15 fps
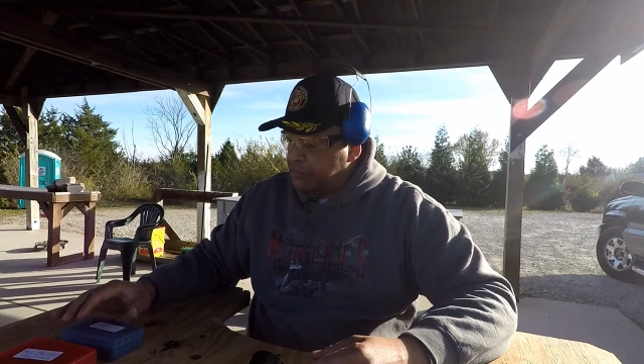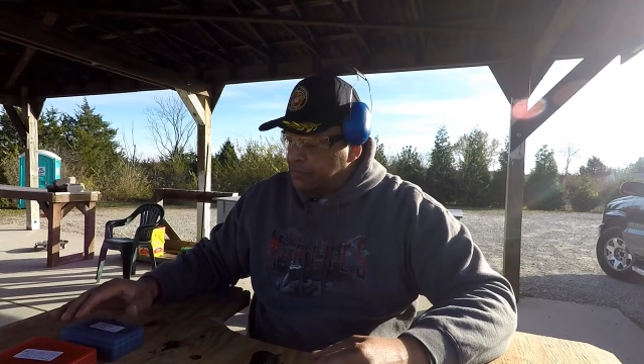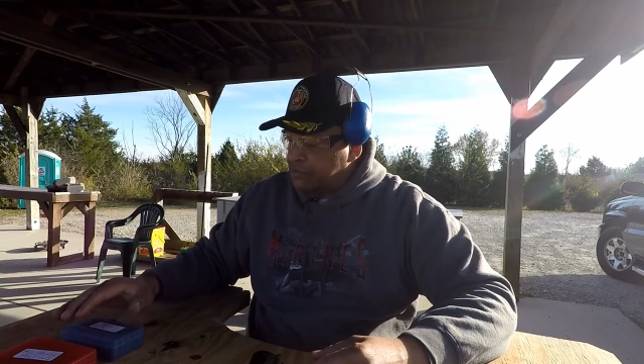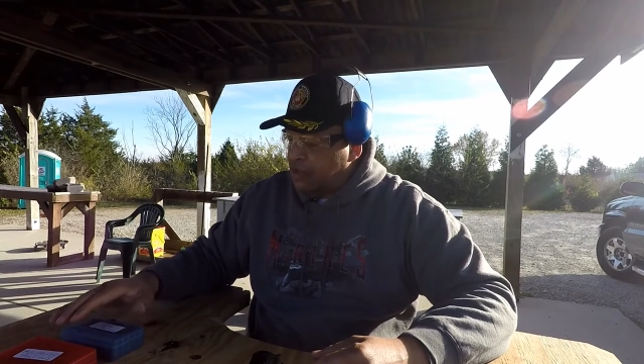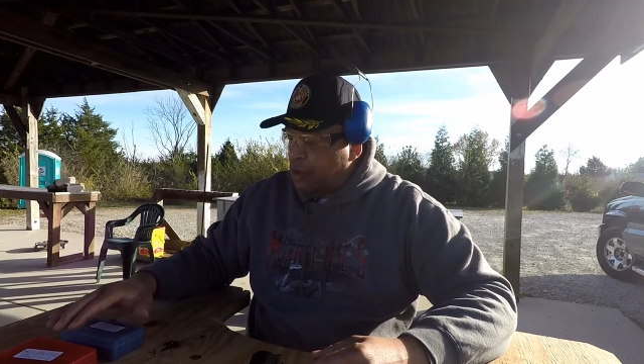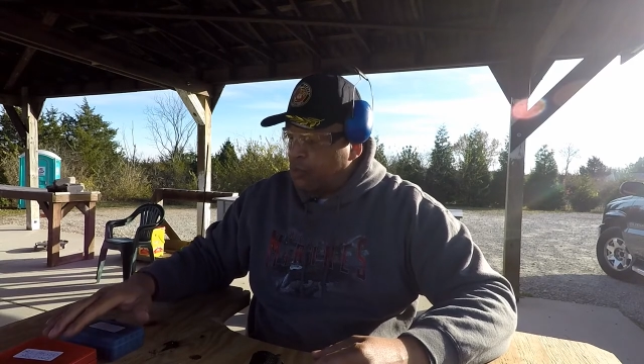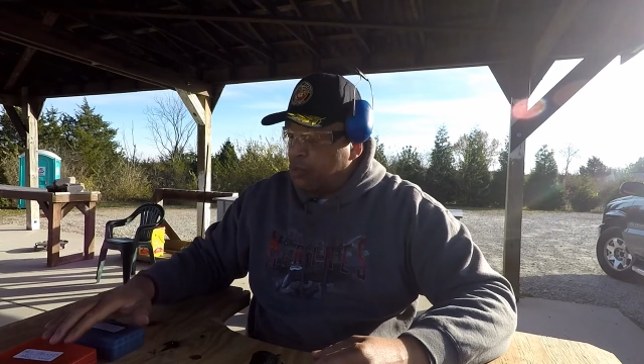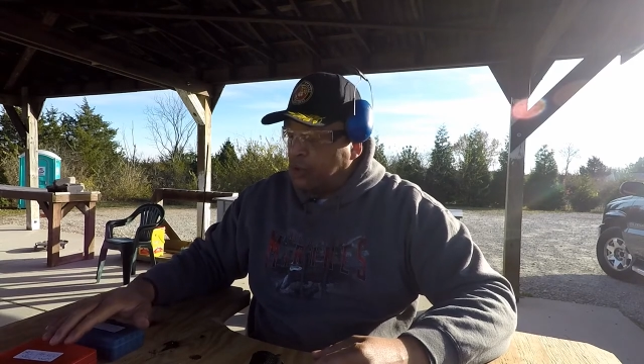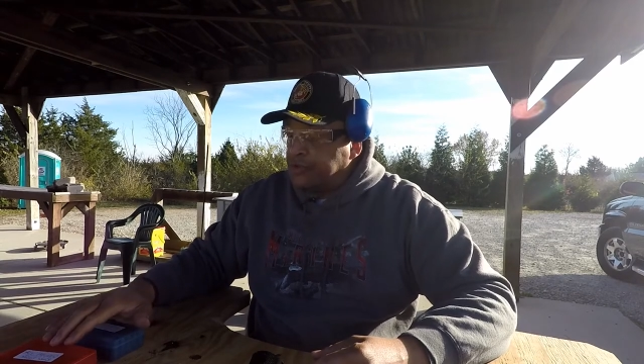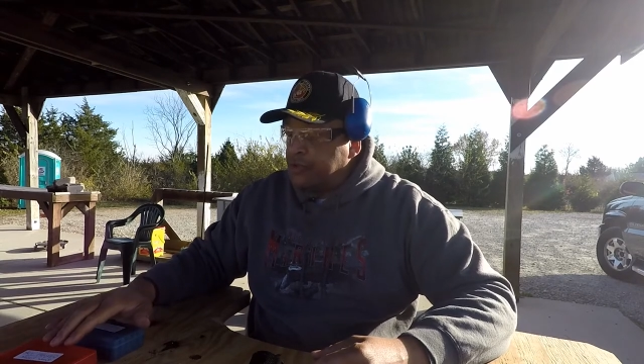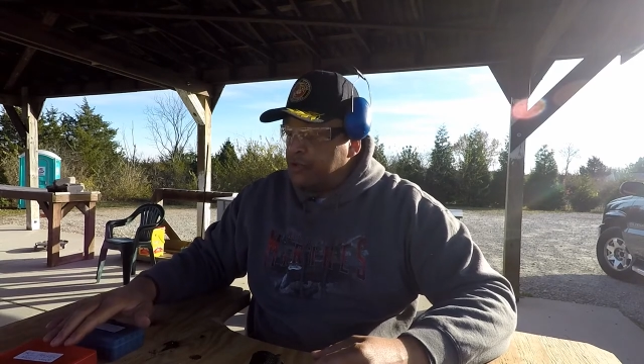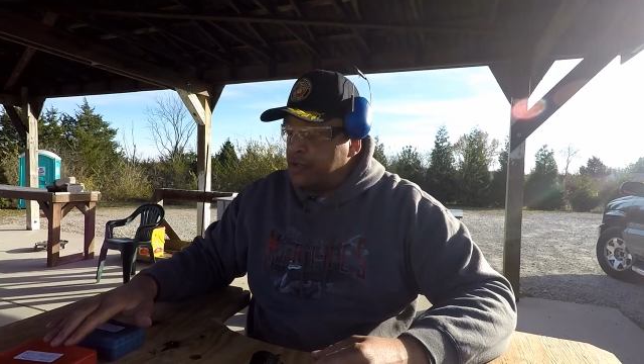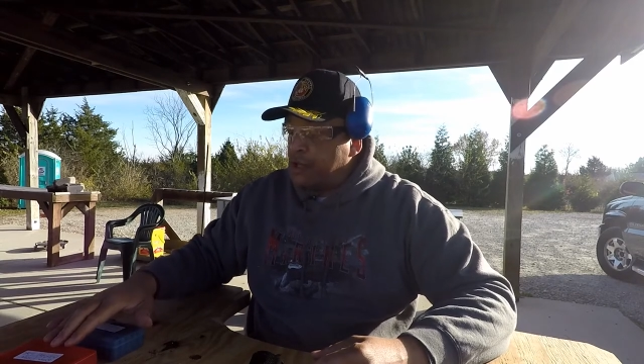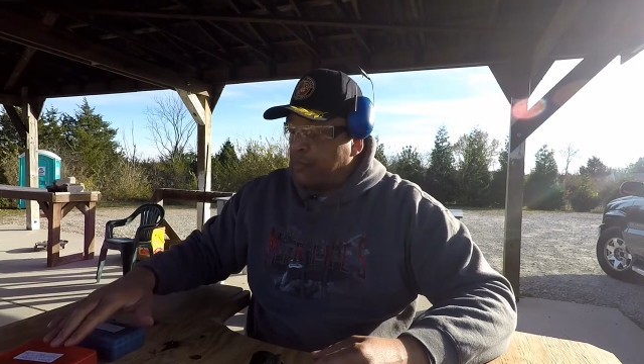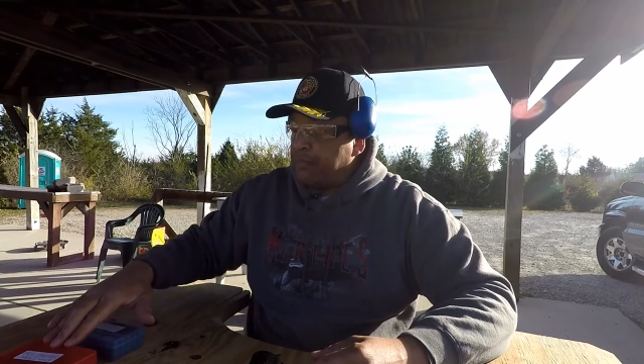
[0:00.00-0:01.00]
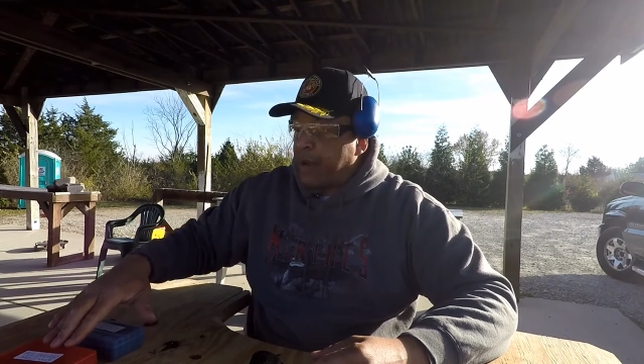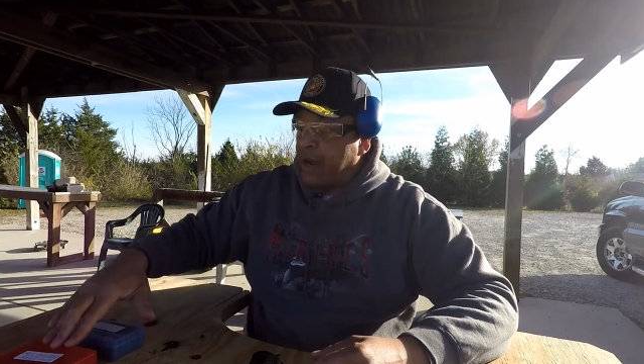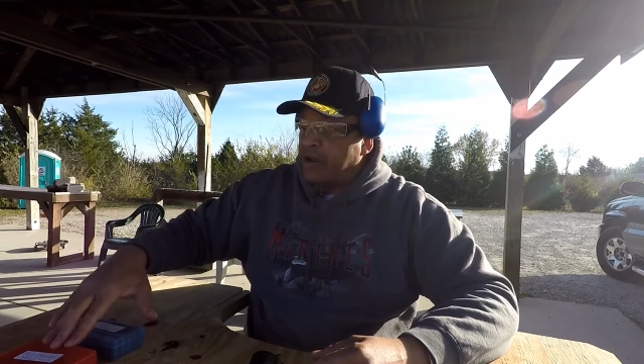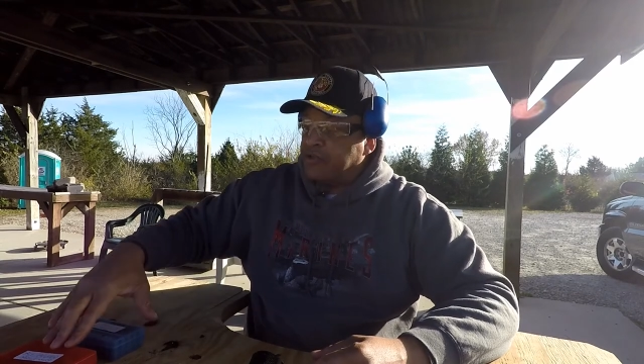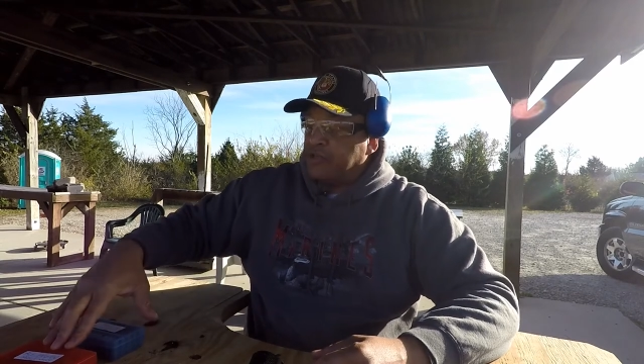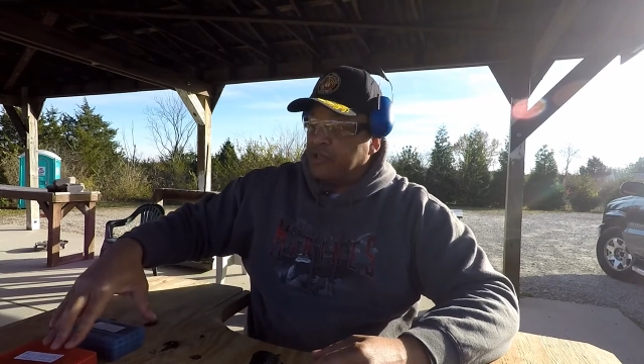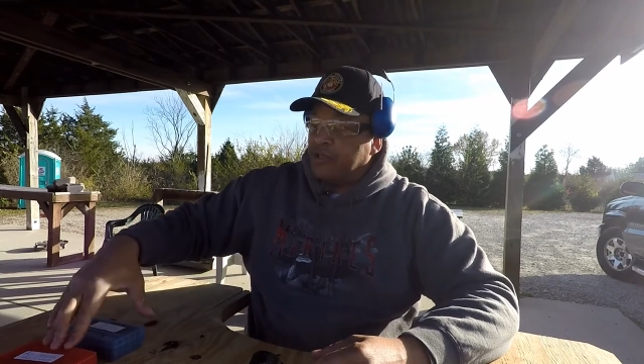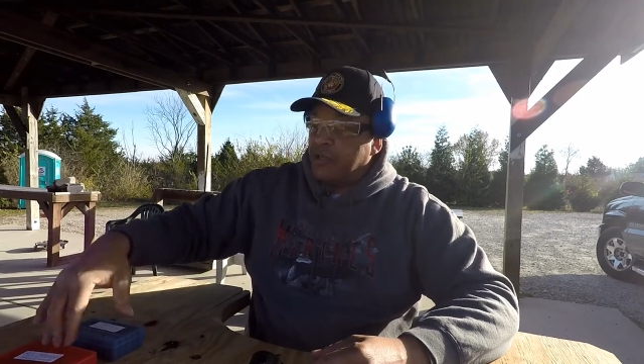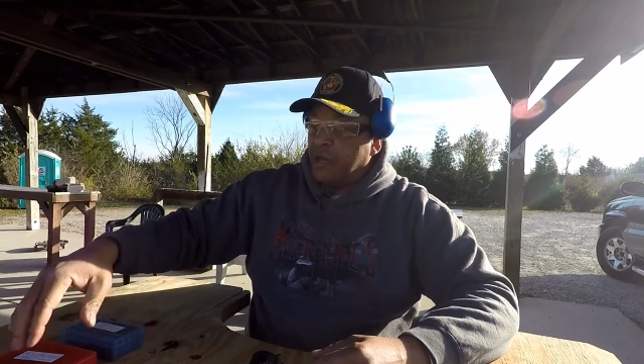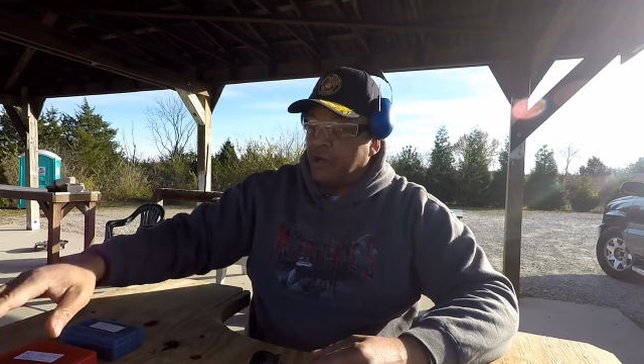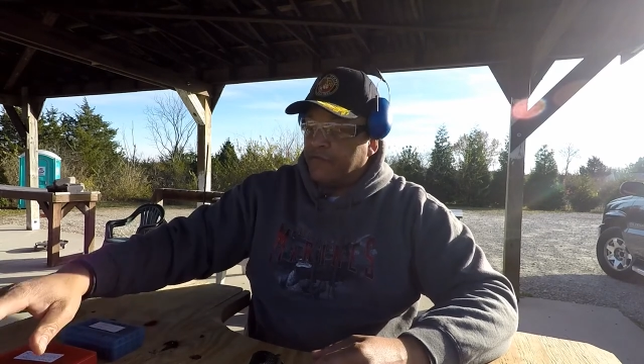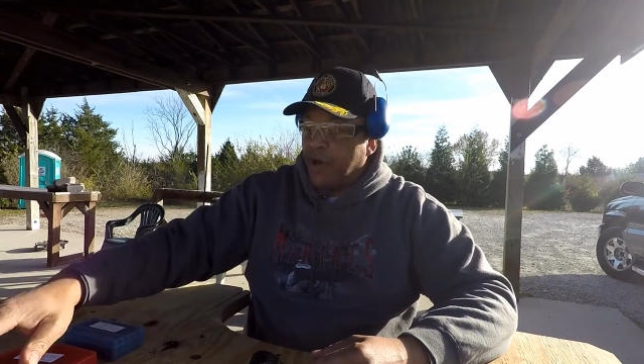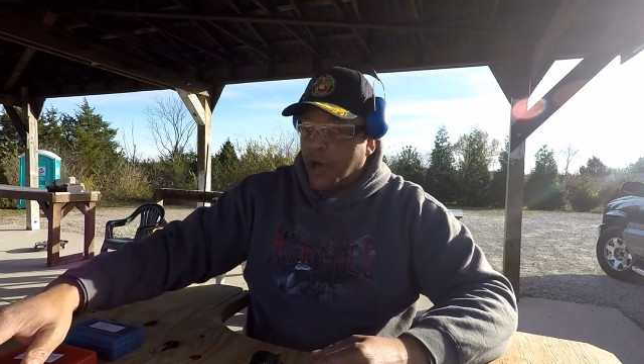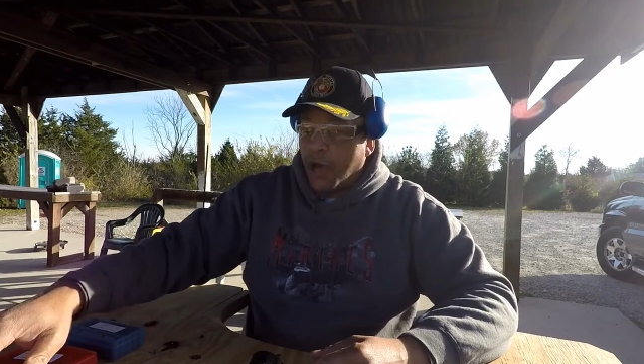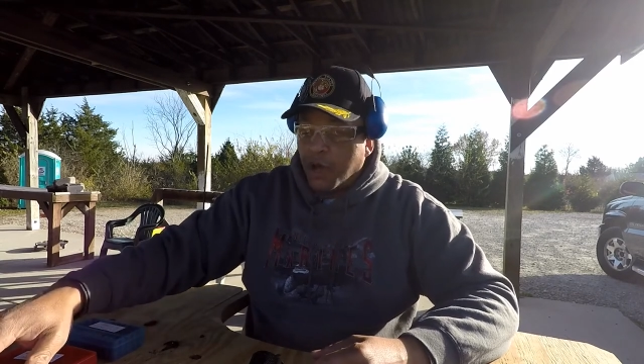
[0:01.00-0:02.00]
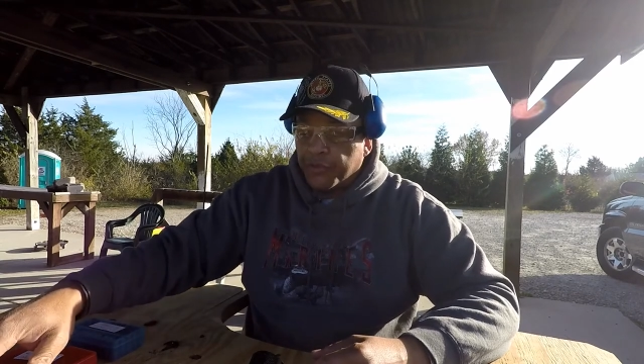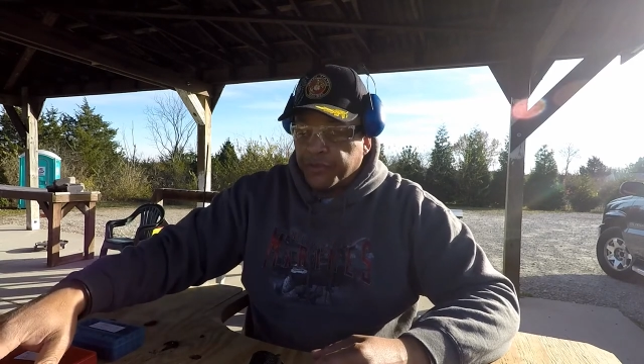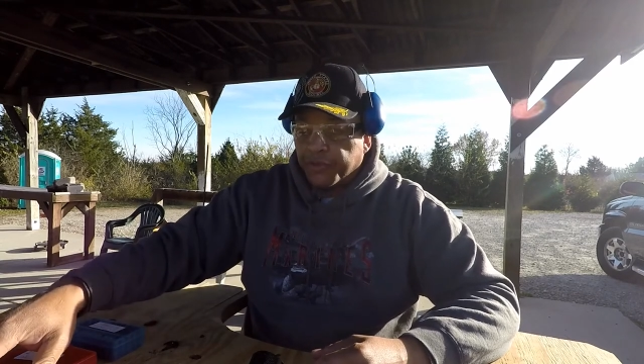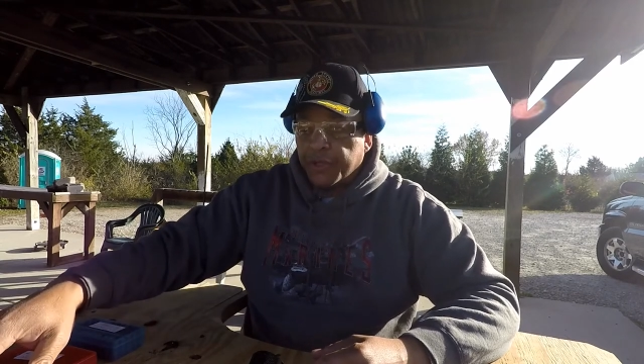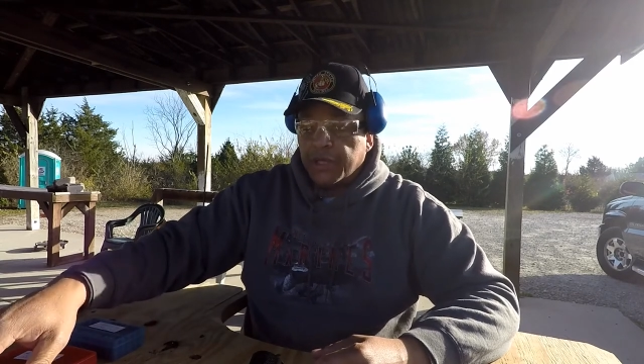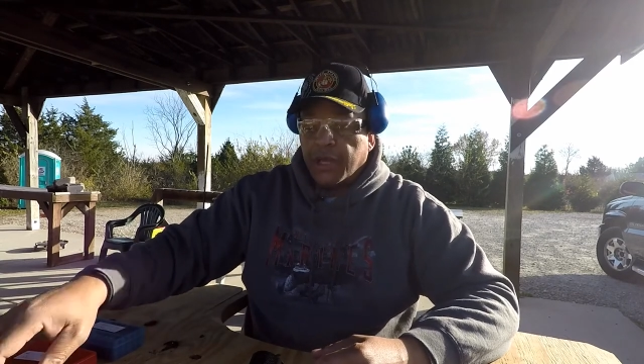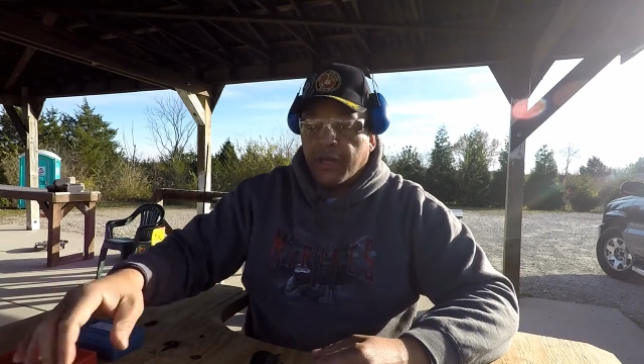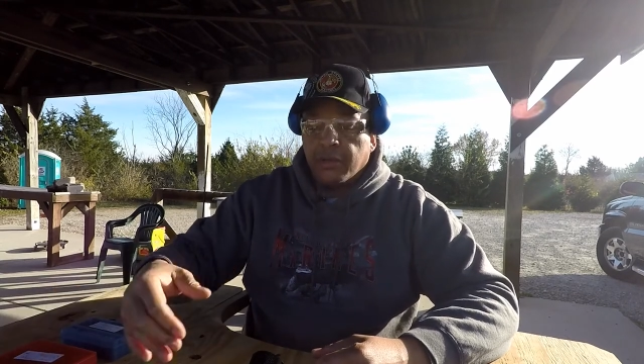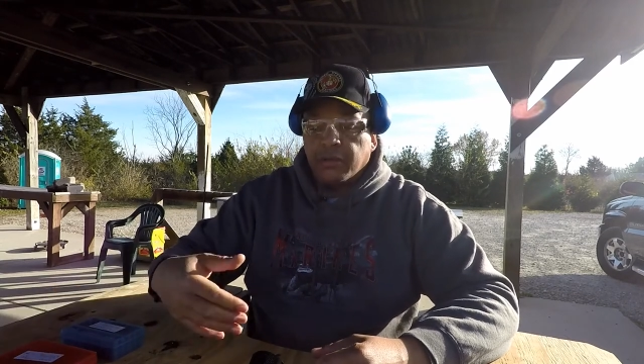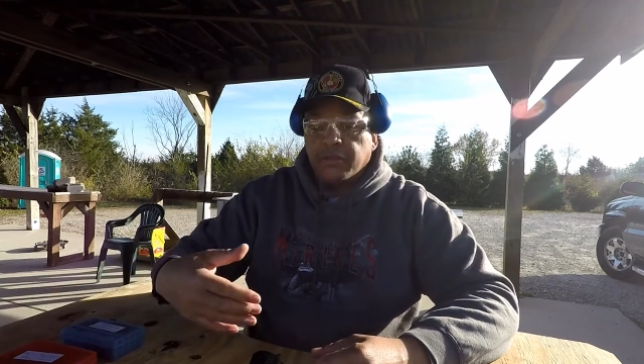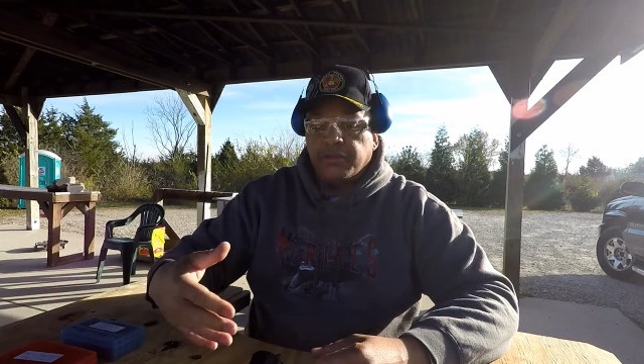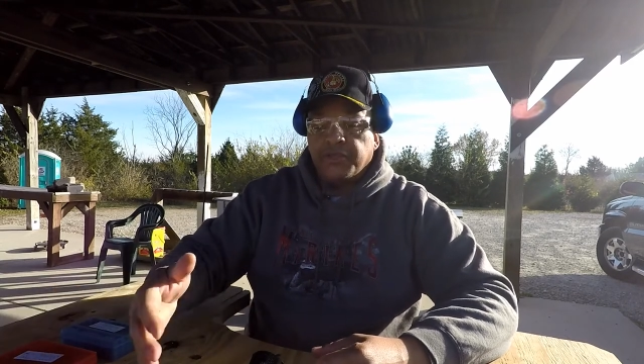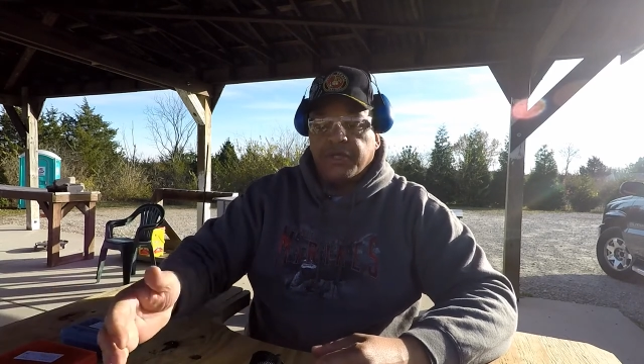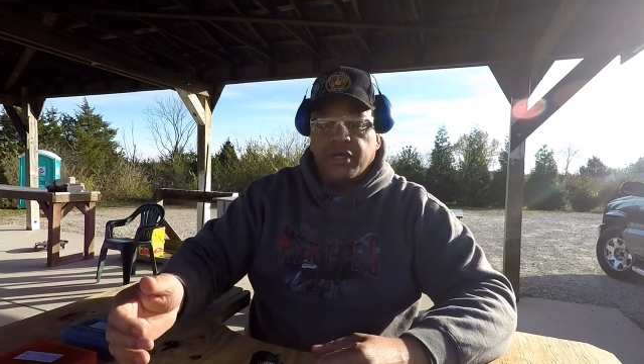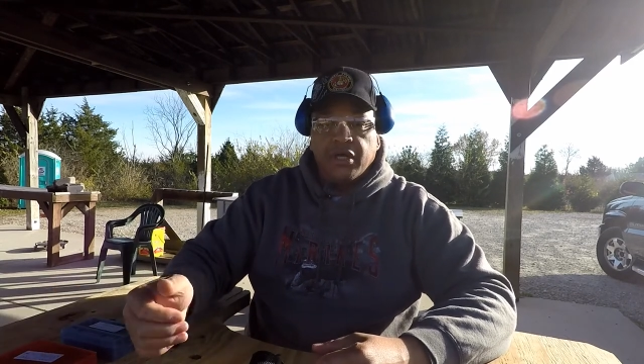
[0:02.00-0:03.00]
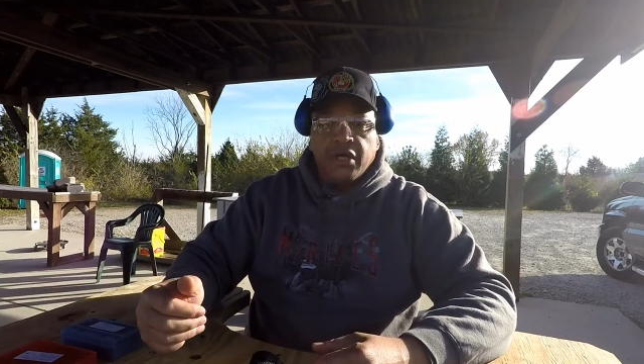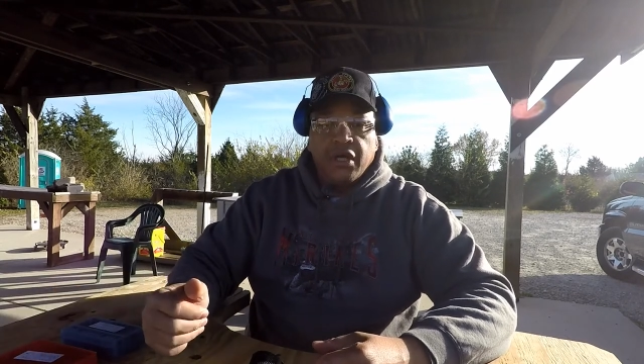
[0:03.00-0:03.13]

So we'll do the comparison of all three loads